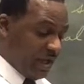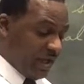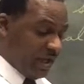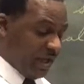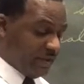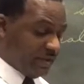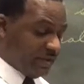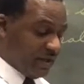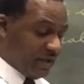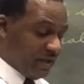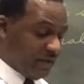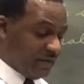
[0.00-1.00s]
And
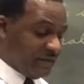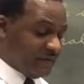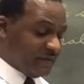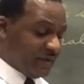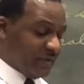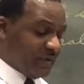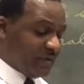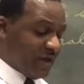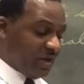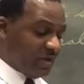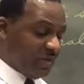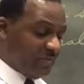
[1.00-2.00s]
so we're
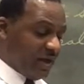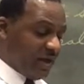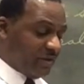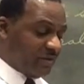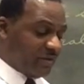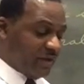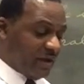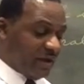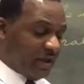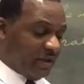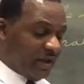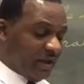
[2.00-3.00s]
talking about,
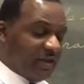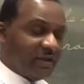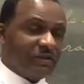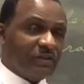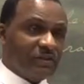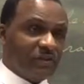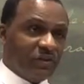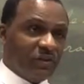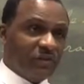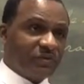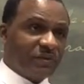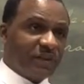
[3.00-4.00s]
again,
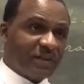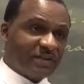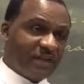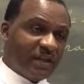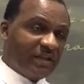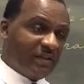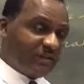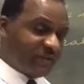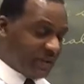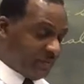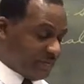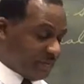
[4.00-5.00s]
using a singular
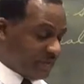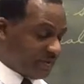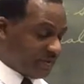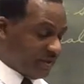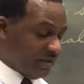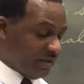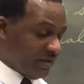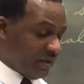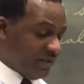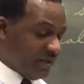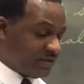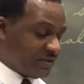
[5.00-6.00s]
subject with a singular
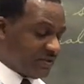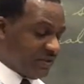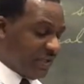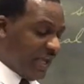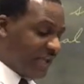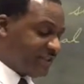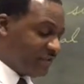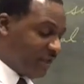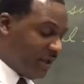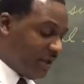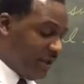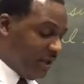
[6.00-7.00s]
verb. Let's do the last
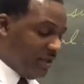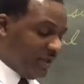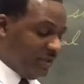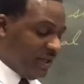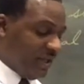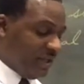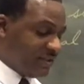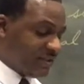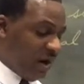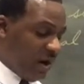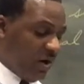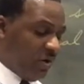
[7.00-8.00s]
one. These
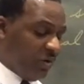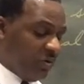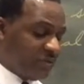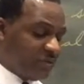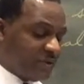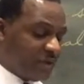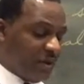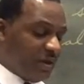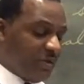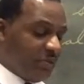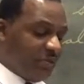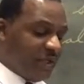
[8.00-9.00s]
homes
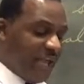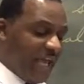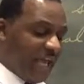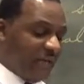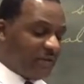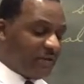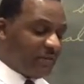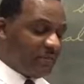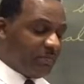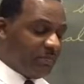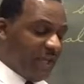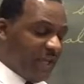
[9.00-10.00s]
blank
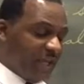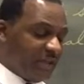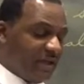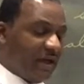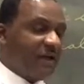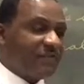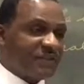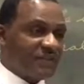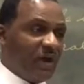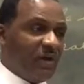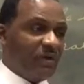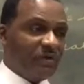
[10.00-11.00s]
made of
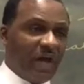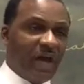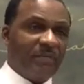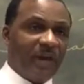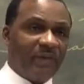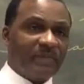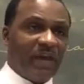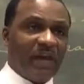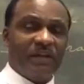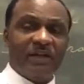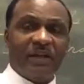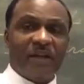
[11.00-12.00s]
stone. How about
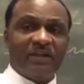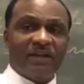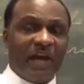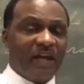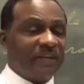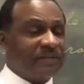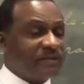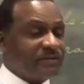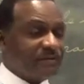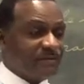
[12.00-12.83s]
that? Titus.